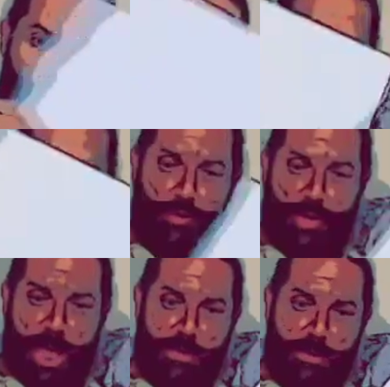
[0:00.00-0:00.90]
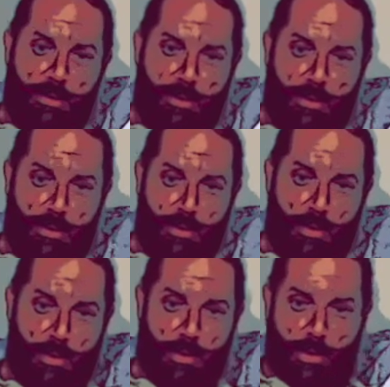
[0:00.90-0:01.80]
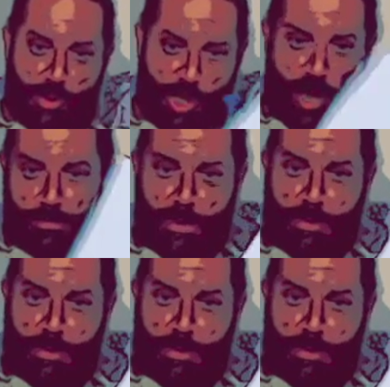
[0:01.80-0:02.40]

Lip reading: through that shape.